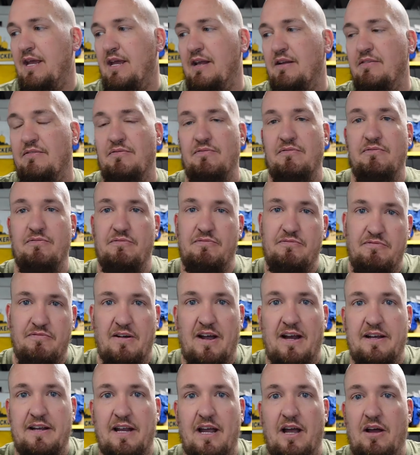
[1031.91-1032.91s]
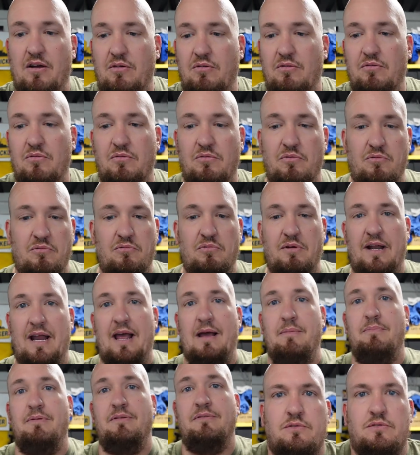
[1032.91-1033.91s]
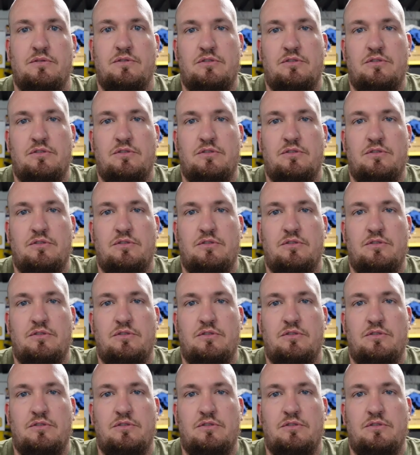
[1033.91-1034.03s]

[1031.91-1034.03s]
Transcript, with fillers: and find out what happened.